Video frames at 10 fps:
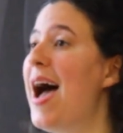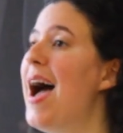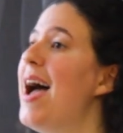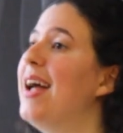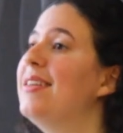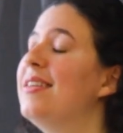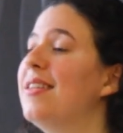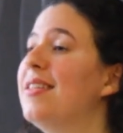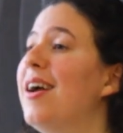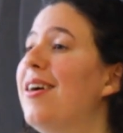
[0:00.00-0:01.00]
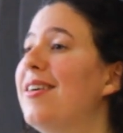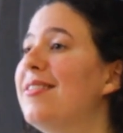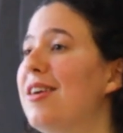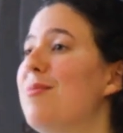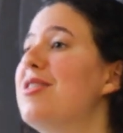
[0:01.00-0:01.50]
and there
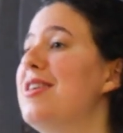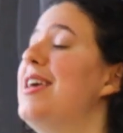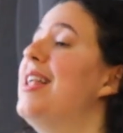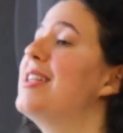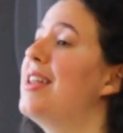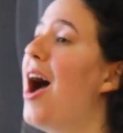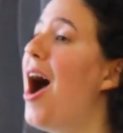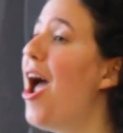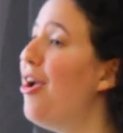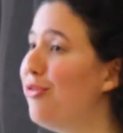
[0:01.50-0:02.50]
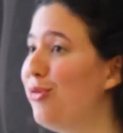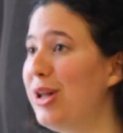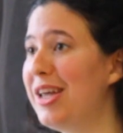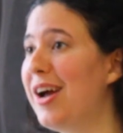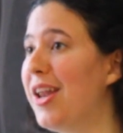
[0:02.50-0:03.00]
are some things that I've
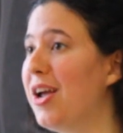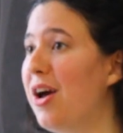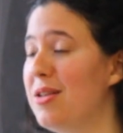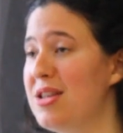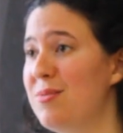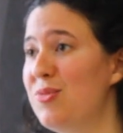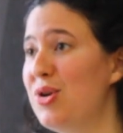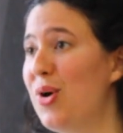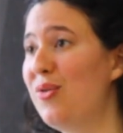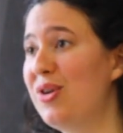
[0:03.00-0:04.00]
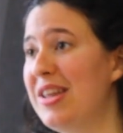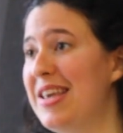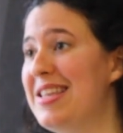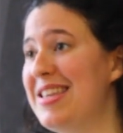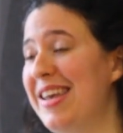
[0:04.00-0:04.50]
really got accustomed to over
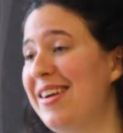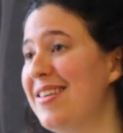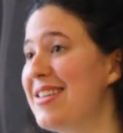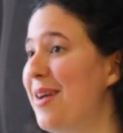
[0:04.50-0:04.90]
these years.